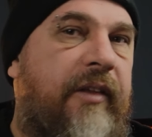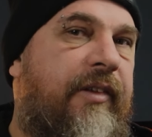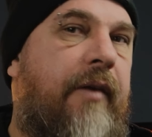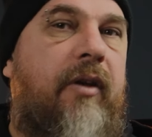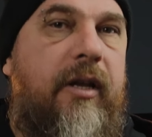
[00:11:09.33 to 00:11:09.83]
Let's
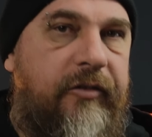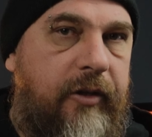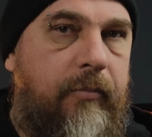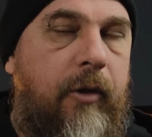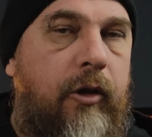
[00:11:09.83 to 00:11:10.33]
have a
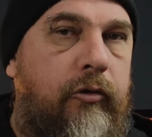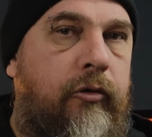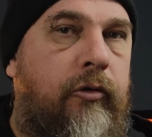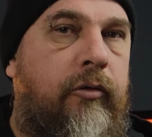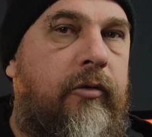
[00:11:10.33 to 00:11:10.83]
listen
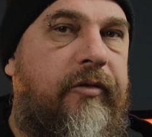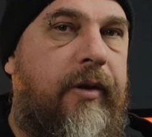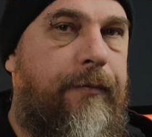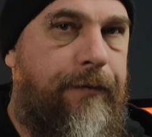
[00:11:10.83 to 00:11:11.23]
to some